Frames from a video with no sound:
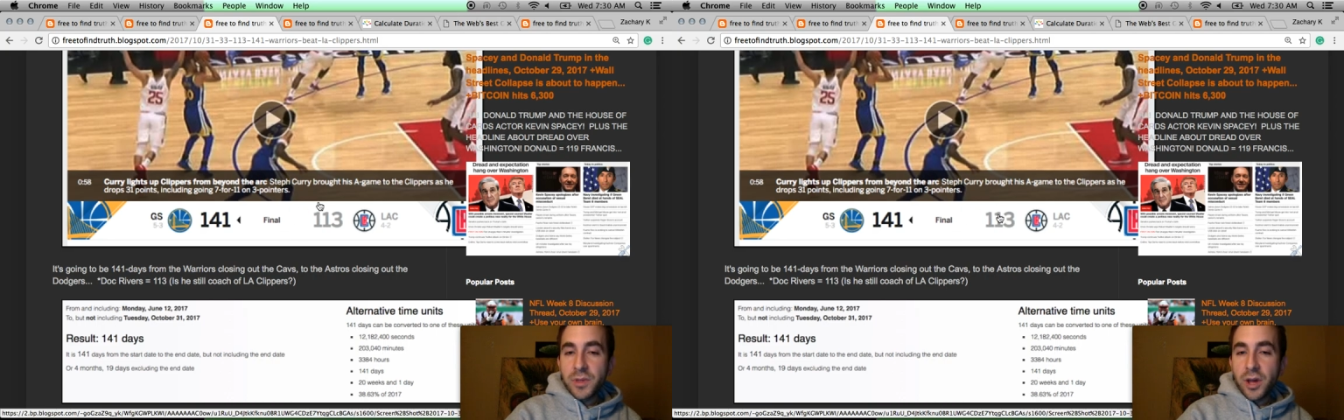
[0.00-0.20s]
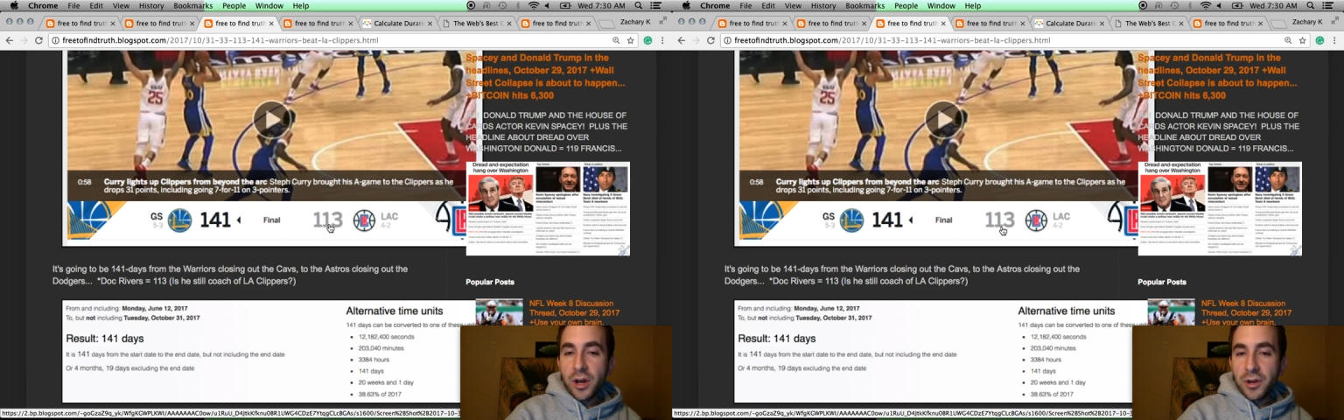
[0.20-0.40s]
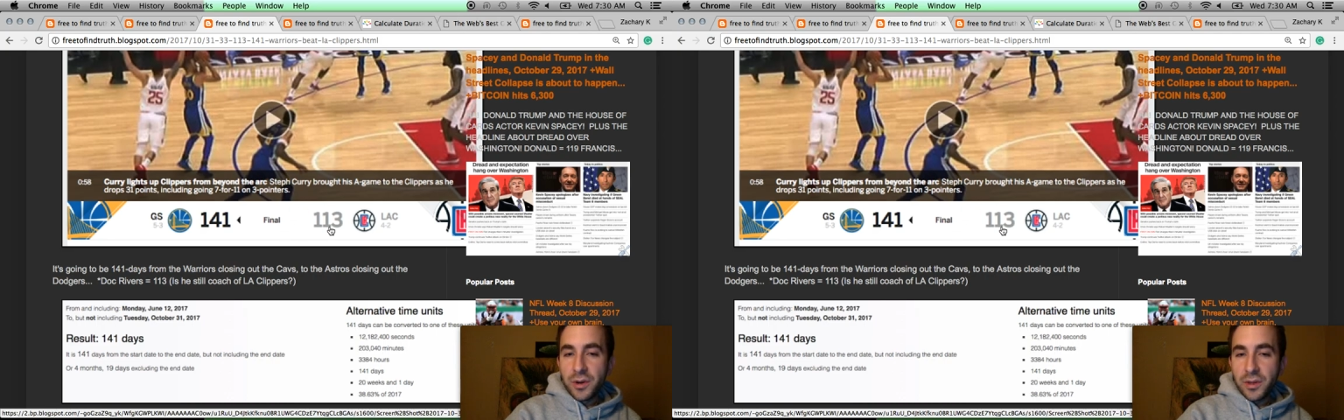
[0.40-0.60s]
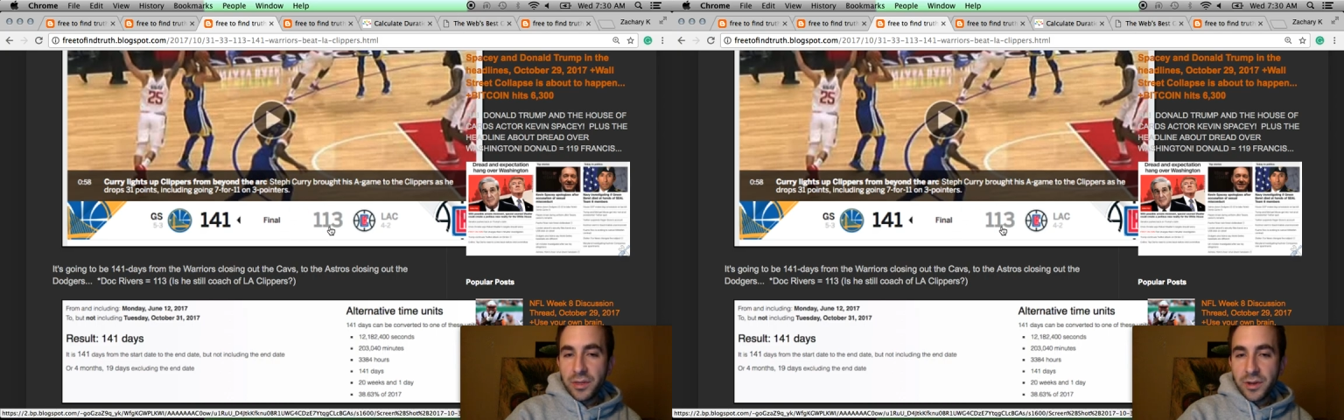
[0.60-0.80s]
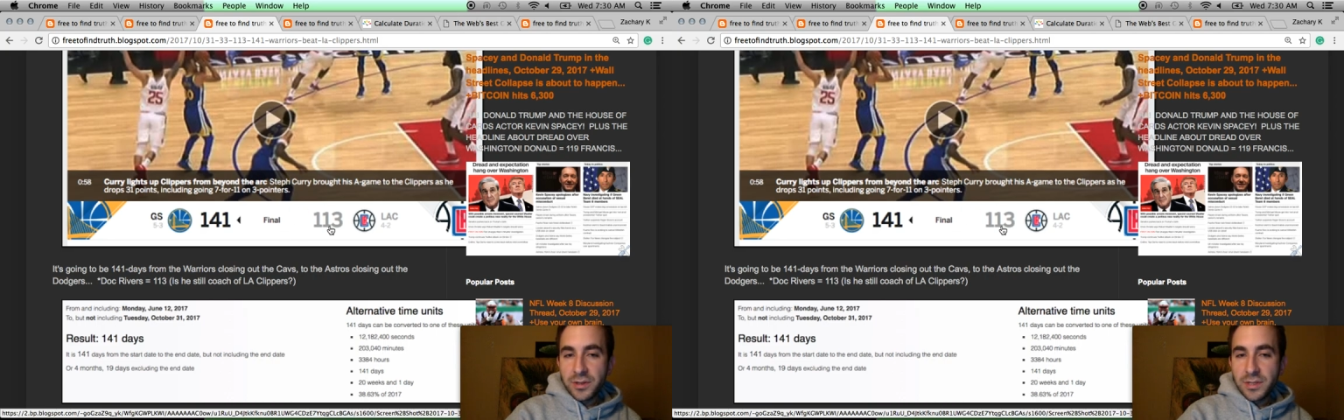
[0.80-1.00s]

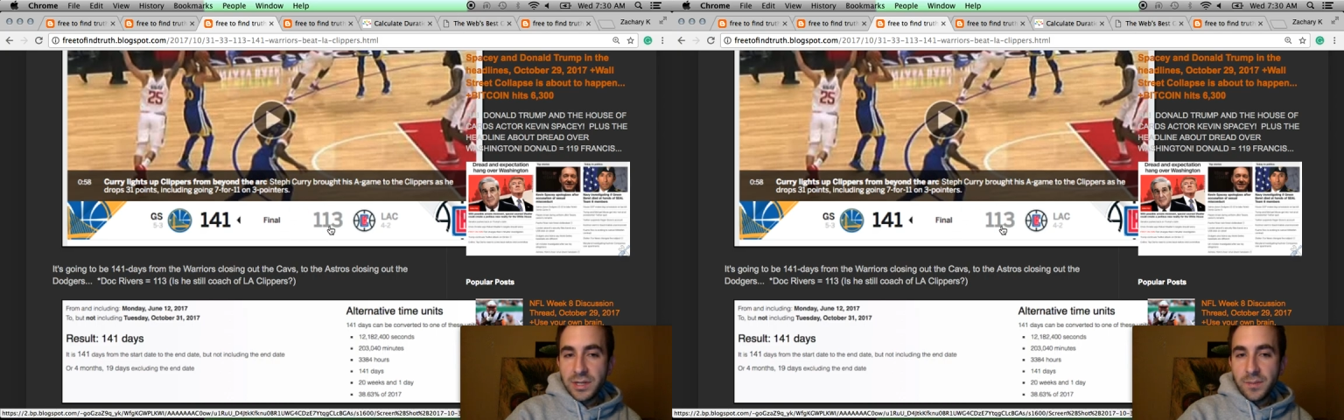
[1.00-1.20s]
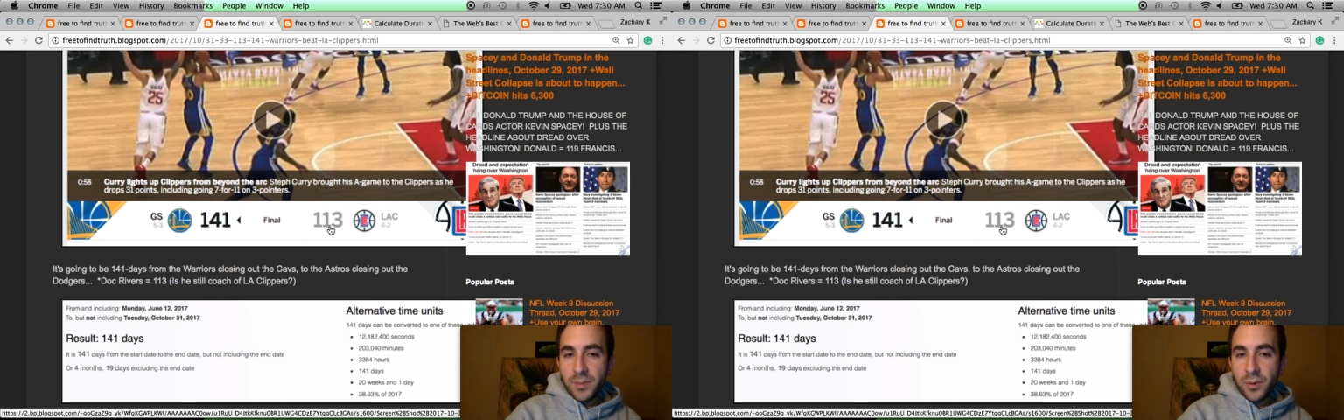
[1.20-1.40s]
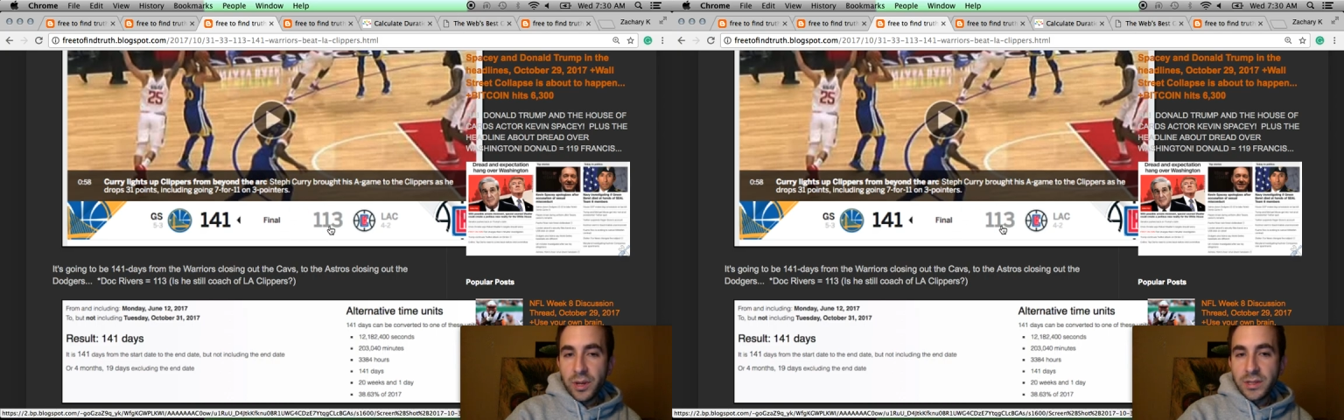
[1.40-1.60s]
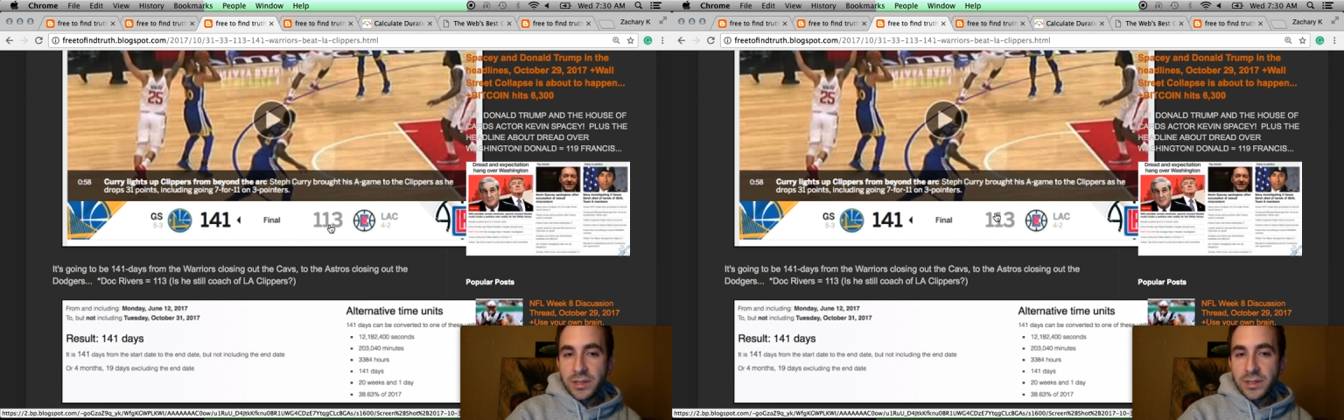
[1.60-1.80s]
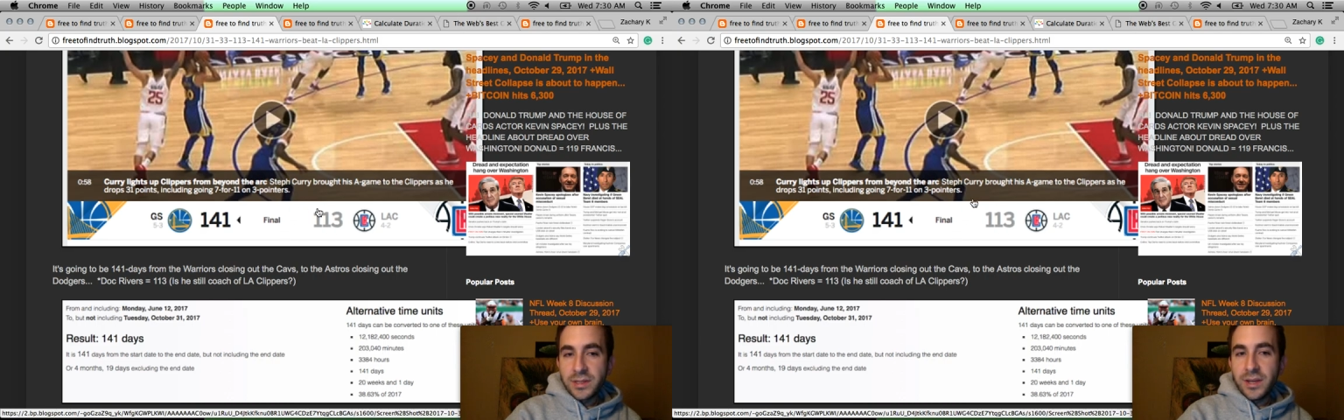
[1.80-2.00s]
113
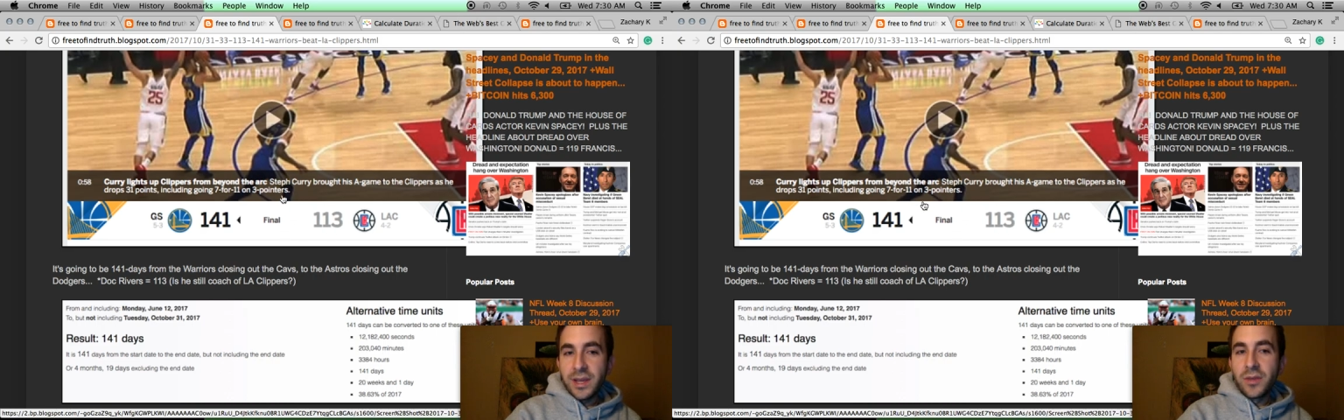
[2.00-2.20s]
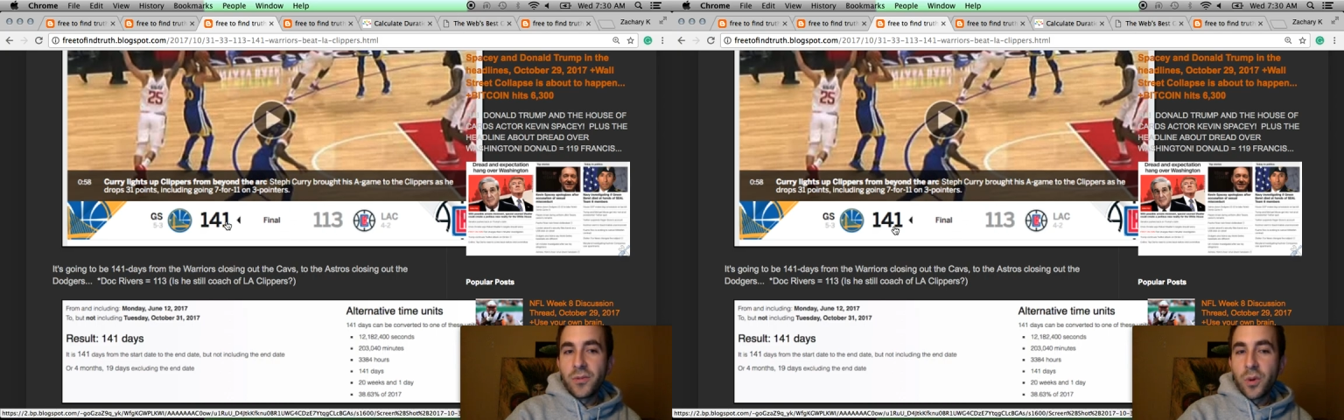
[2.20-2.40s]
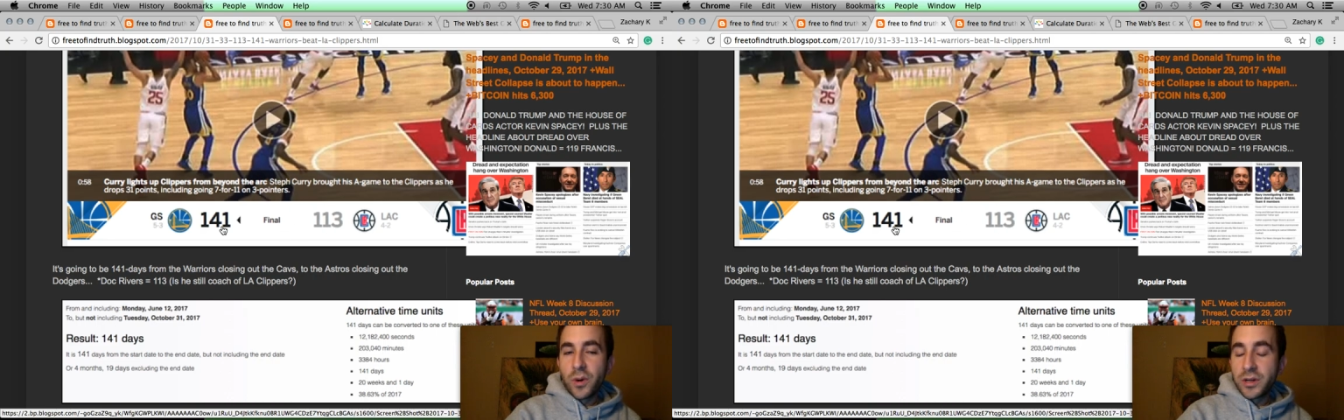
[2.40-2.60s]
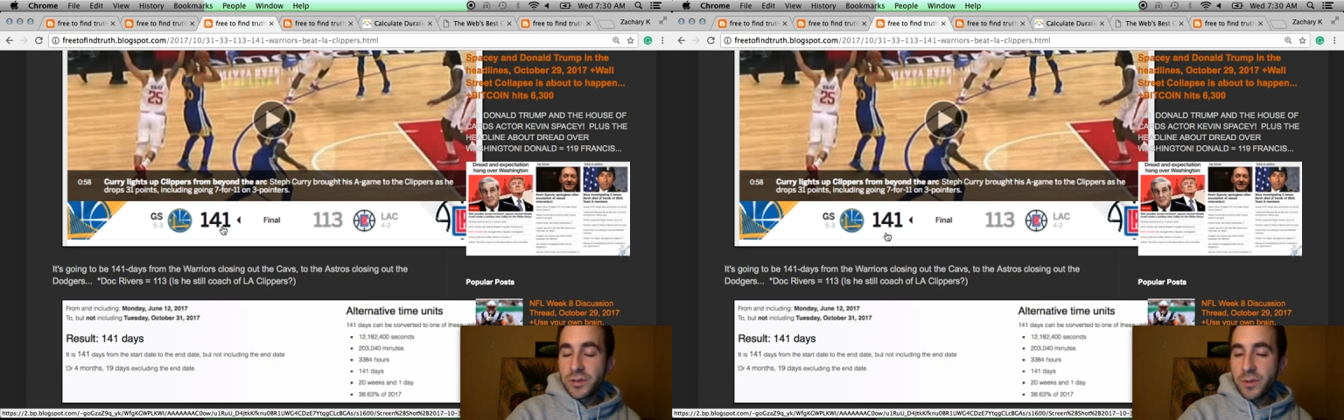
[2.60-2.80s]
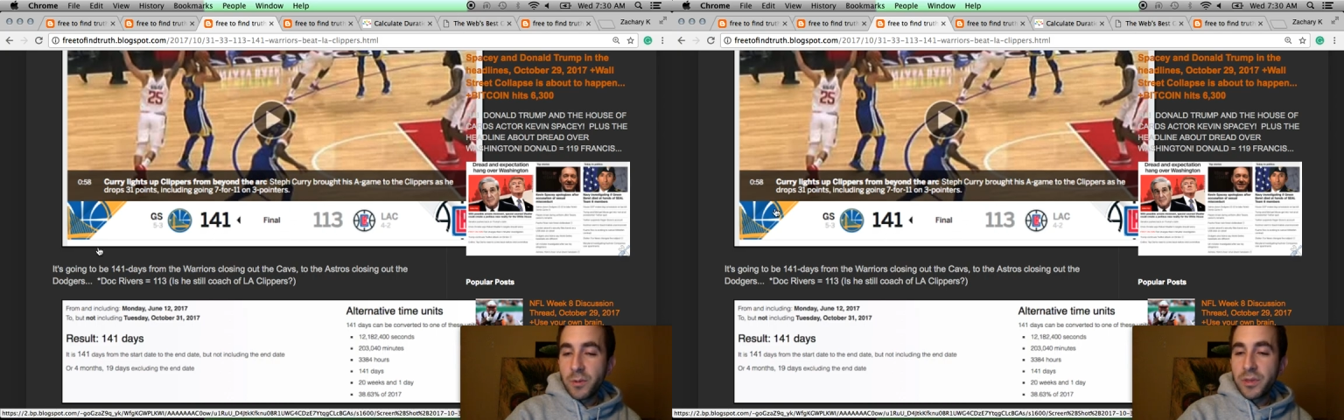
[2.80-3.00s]
points, and the Warriors won with a